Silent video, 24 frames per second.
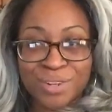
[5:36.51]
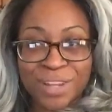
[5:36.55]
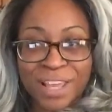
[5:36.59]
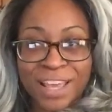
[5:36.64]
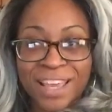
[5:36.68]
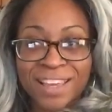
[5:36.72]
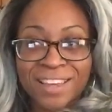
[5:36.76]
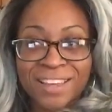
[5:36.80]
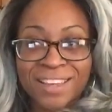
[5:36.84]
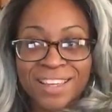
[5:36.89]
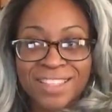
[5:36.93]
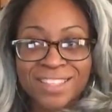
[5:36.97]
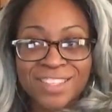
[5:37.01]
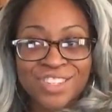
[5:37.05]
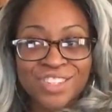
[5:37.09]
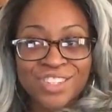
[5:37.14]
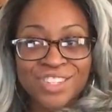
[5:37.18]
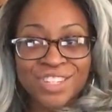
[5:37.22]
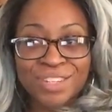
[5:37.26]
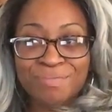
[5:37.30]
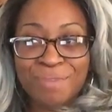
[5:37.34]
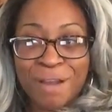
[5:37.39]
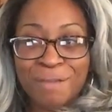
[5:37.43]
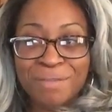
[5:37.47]
Like, isn't
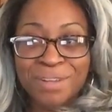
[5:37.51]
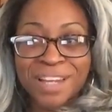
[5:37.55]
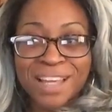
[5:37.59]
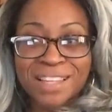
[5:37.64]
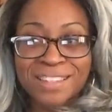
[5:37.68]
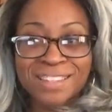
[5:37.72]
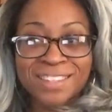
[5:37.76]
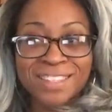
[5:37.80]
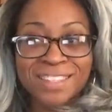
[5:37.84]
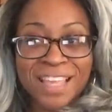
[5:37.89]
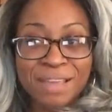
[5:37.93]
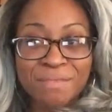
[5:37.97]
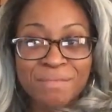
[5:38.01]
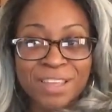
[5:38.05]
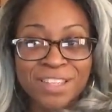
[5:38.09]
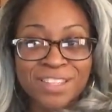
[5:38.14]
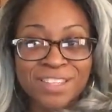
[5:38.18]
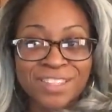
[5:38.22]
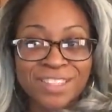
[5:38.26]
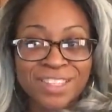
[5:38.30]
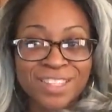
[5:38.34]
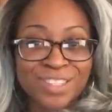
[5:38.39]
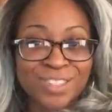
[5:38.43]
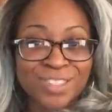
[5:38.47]
she probably, like, the same
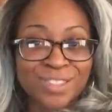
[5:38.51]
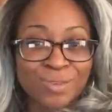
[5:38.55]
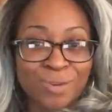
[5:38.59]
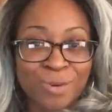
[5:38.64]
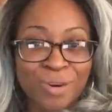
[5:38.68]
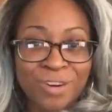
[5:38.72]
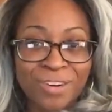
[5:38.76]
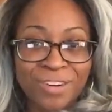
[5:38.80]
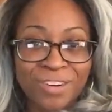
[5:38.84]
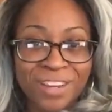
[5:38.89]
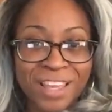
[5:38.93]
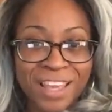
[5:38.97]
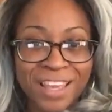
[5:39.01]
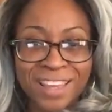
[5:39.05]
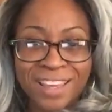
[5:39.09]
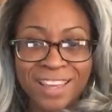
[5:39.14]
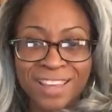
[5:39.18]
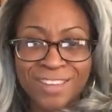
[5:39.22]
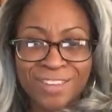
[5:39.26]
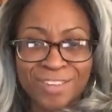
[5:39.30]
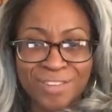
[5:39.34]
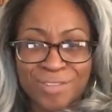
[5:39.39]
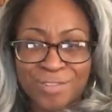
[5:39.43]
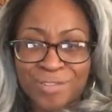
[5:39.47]
age as his daughter? Like,
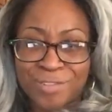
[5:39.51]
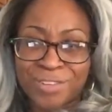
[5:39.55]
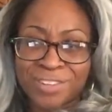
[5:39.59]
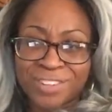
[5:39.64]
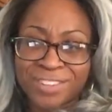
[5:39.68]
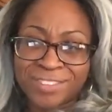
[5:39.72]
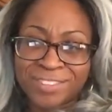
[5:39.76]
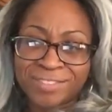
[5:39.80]
ew.